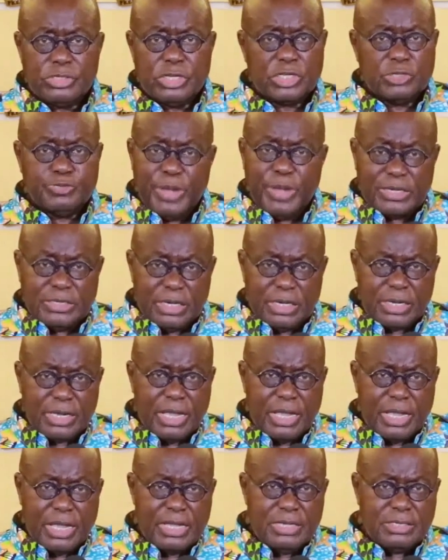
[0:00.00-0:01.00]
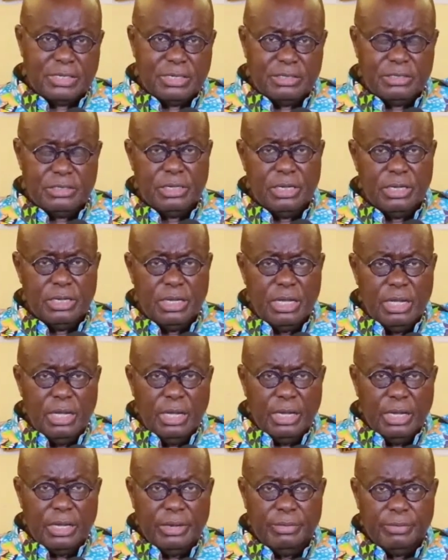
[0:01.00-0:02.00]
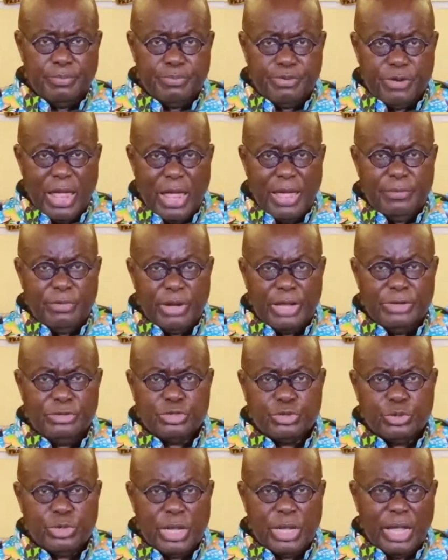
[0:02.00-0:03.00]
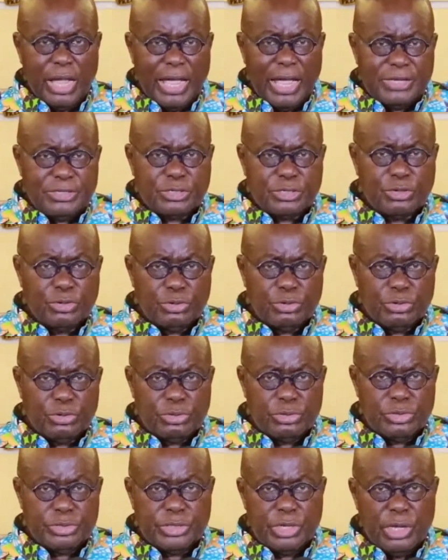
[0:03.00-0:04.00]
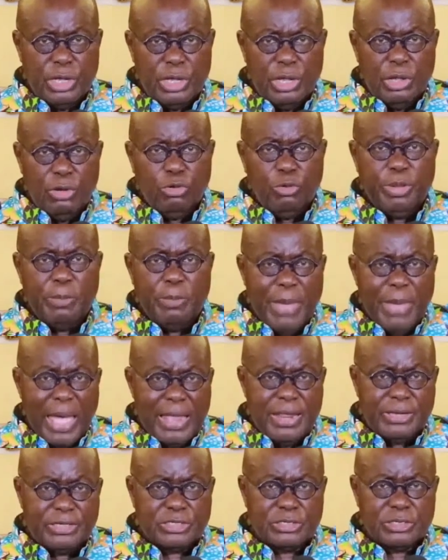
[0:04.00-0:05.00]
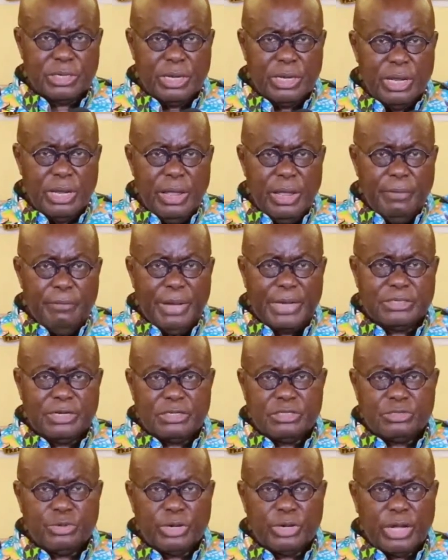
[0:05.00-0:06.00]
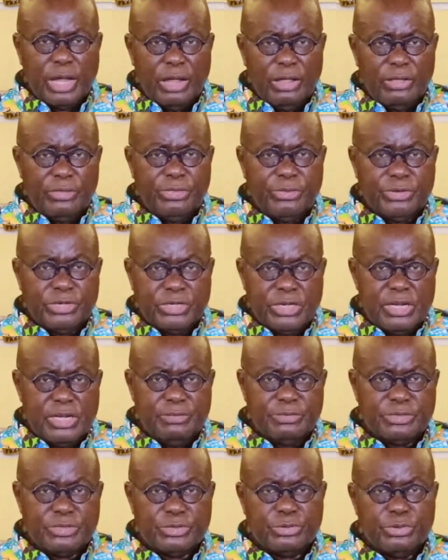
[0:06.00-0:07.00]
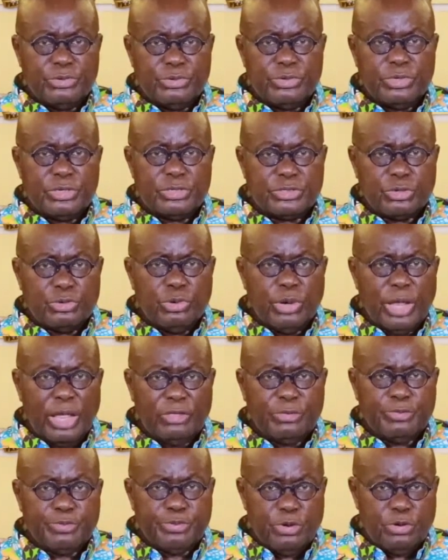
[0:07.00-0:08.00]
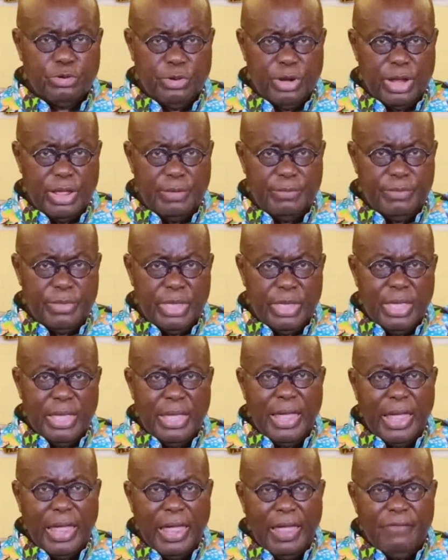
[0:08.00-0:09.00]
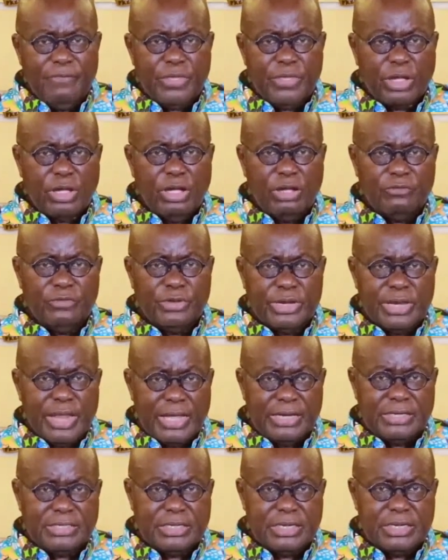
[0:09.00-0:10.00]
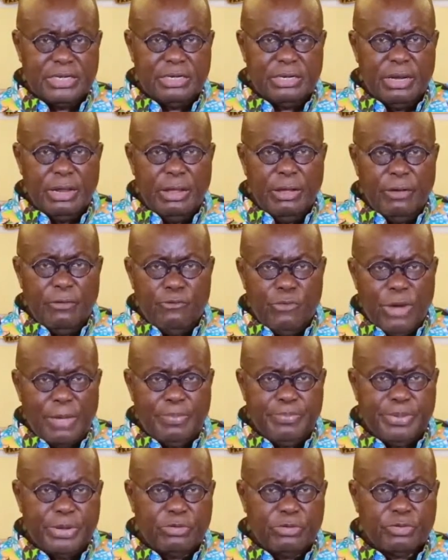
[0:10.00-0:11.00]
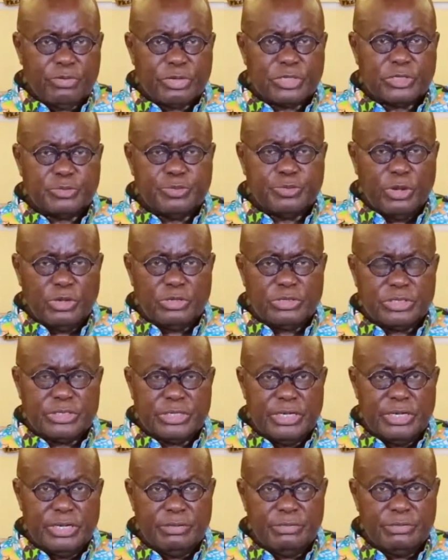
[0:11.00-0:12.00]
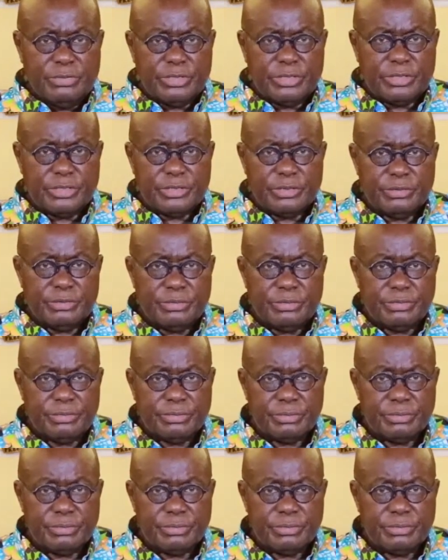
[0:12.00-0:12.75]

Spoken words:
Suspected cases in primary and junior high schools will be managed by district health teams through the school health program and the COVID-19 rapid response teams.